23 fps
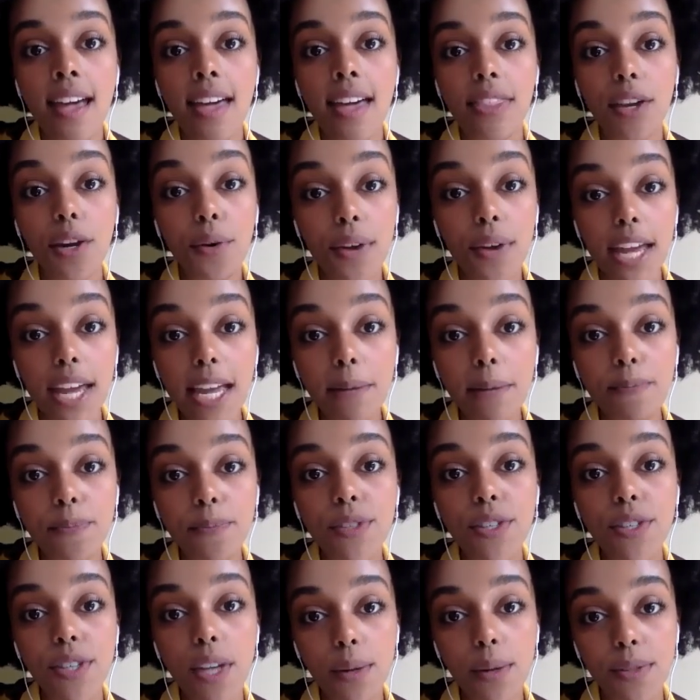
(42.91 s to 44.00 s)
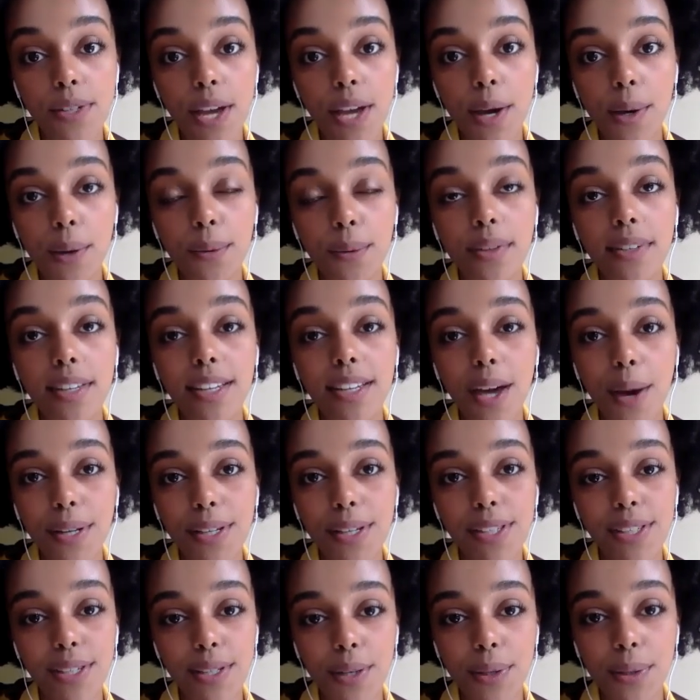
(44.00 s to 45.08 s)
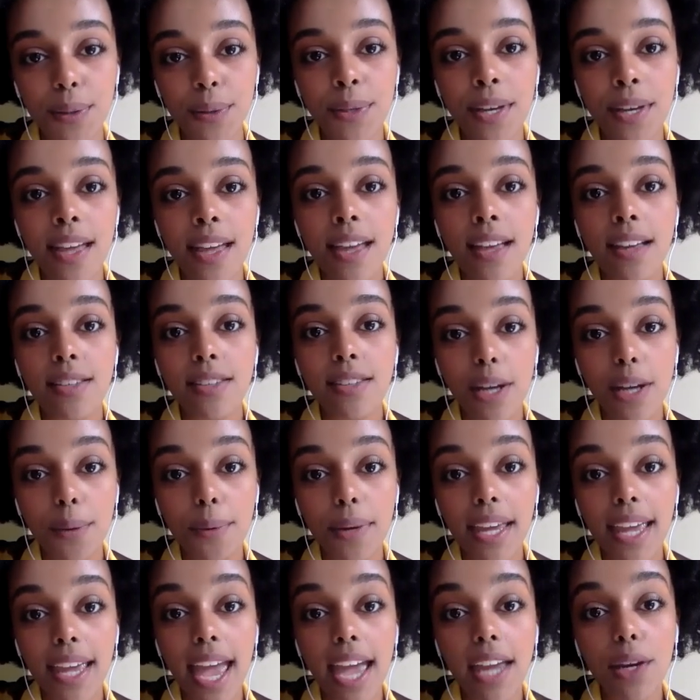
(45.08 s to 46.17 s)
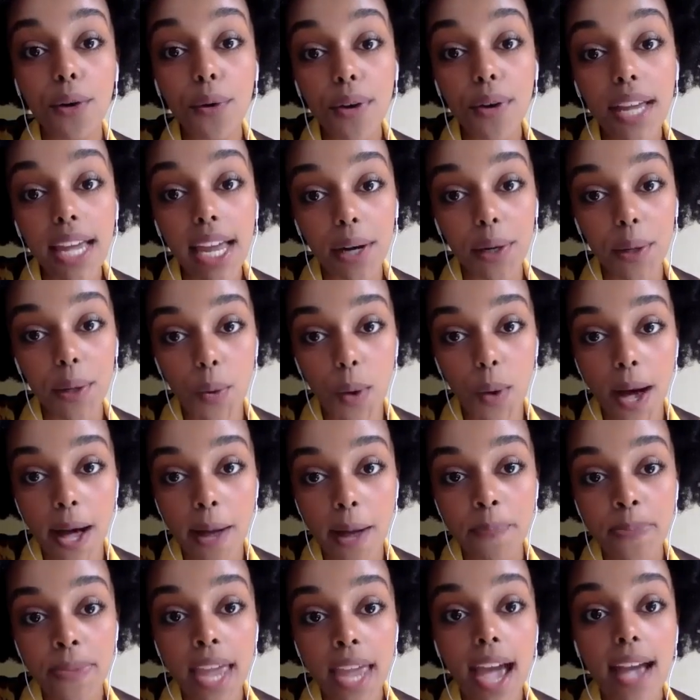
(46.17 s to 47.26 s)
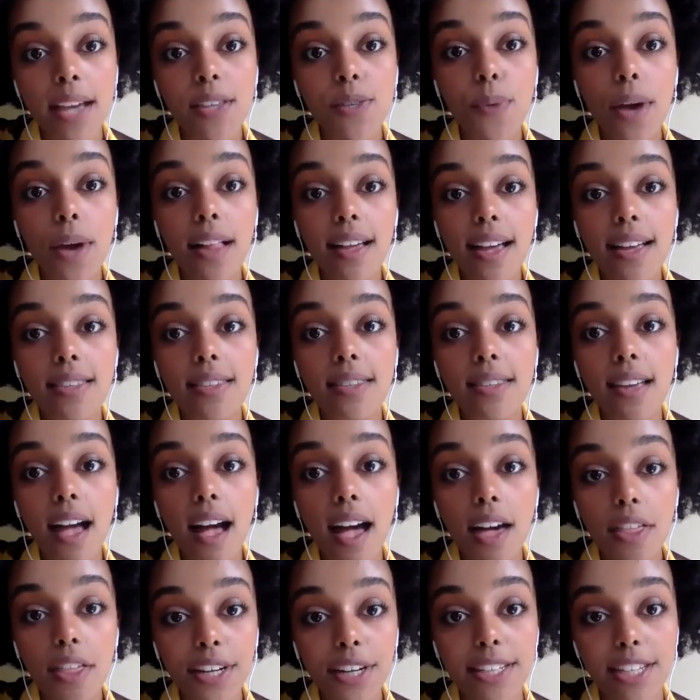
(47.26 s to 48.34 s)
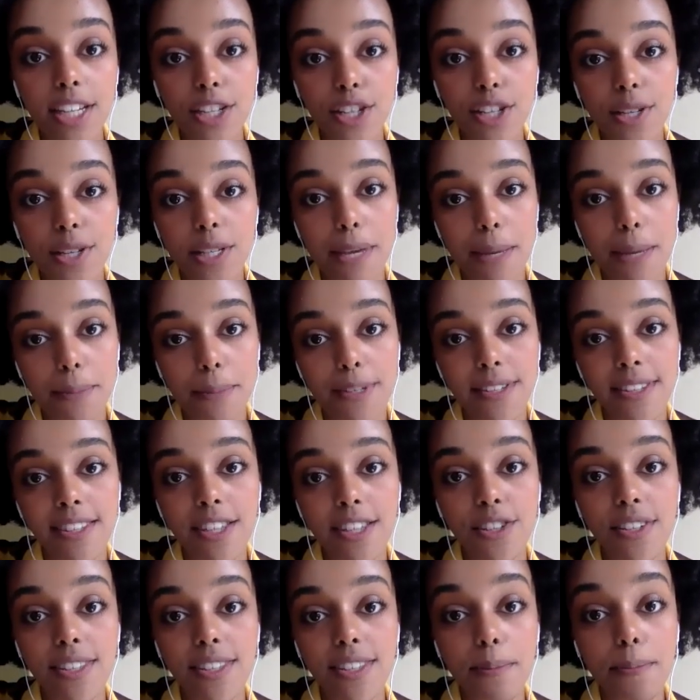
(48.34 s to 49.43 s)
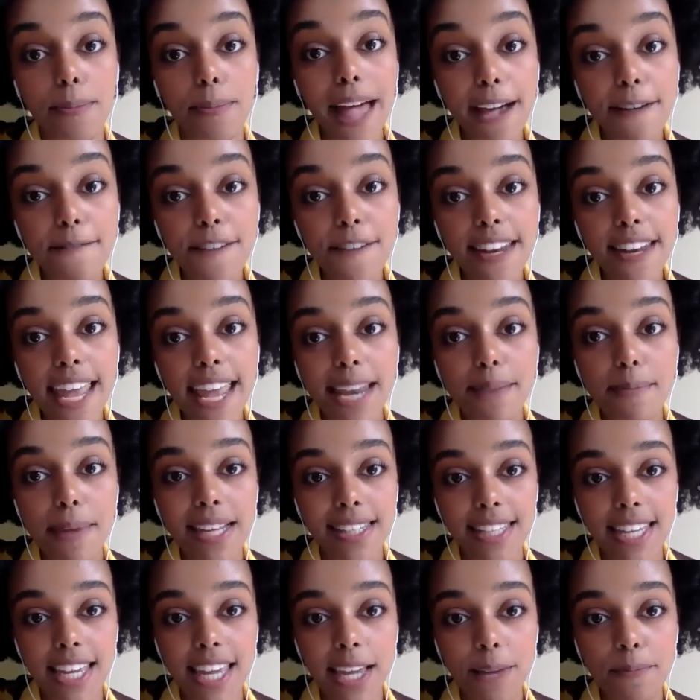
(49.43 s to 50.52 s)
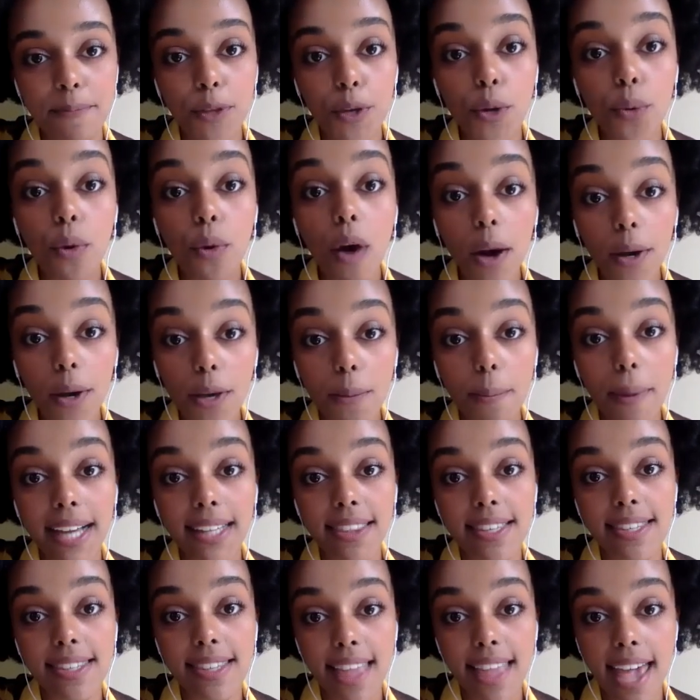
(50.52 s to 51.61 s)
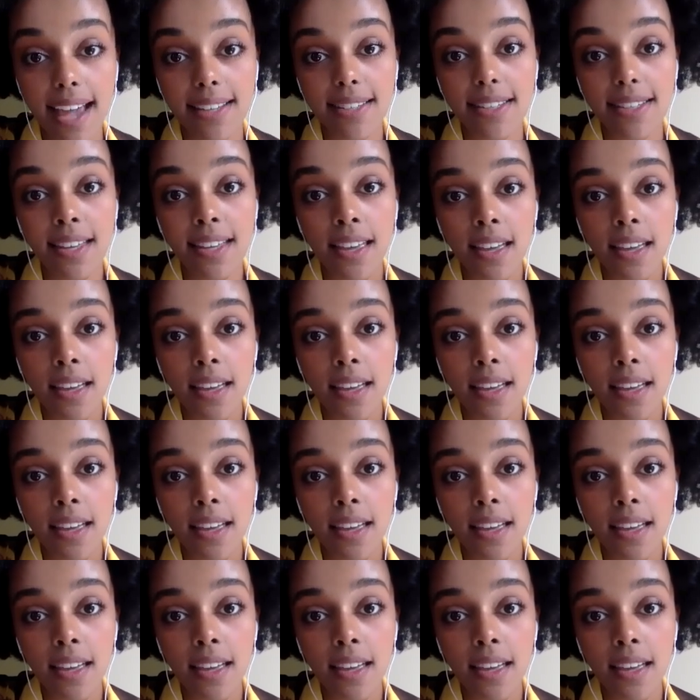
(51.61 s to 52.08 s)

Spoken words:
the Cree, Saulteaux, Nakota Sioux, Stoney, and Cree Iroquois, as well as other Indigenous peoples, such as the Blackfoot and Métis, who occupy this land.